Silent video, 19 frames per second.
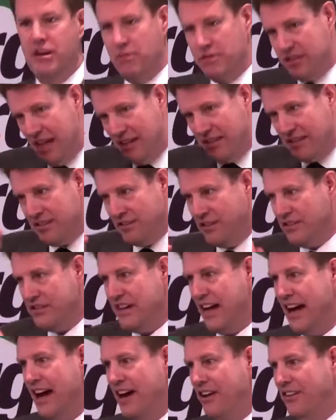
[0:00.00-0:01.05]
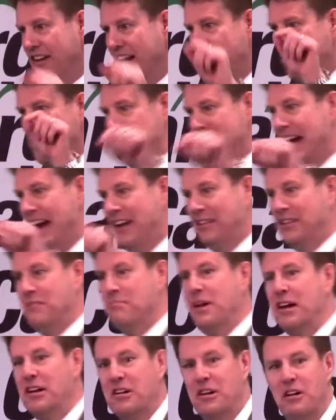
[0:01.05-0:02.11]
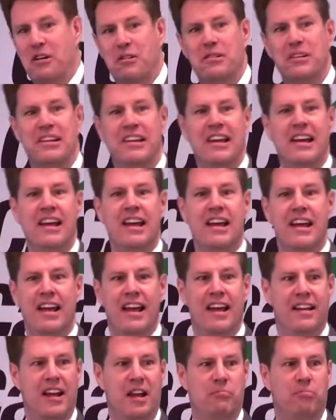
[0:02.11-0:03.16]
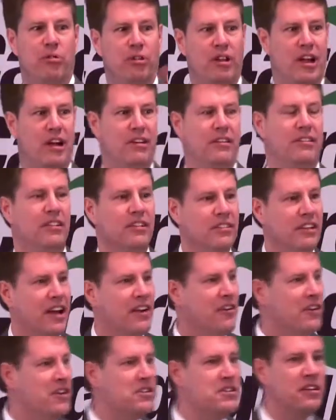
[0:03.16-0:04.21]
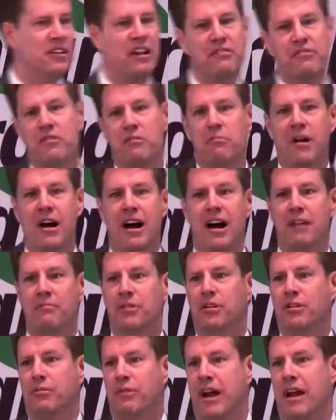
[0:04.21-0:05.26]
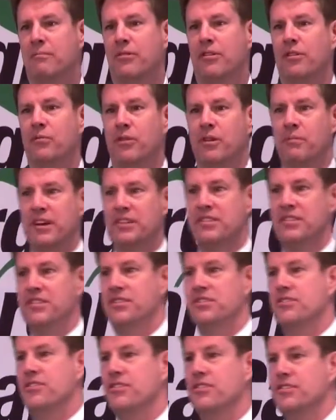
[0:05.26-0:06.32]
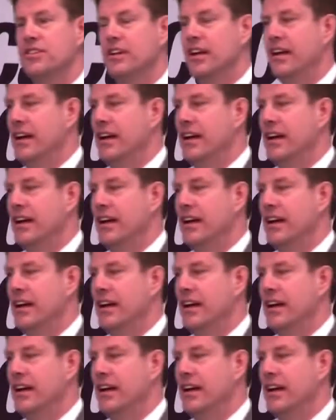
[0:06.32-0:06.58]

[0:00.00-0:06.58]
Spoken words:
It was on this little dial, and I would dial in my code, and I pull out a letter, and it's a letter from mom or grandma or one of my sisters,